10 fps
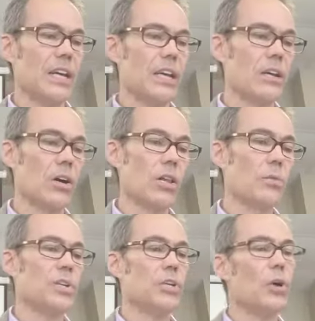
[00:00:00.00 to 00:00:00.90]
in all
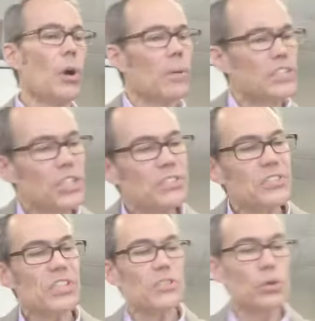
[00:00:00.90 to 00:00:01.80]
that we do. But
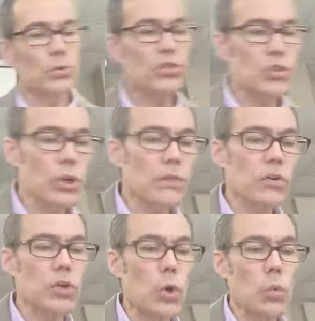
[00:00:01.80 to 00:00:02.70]
Jesus says, don't serve
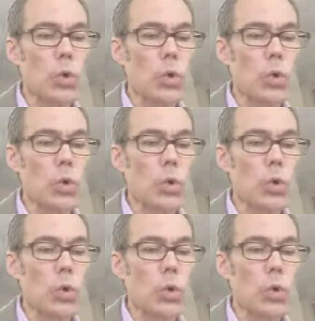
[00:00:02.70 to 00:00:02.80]
or don't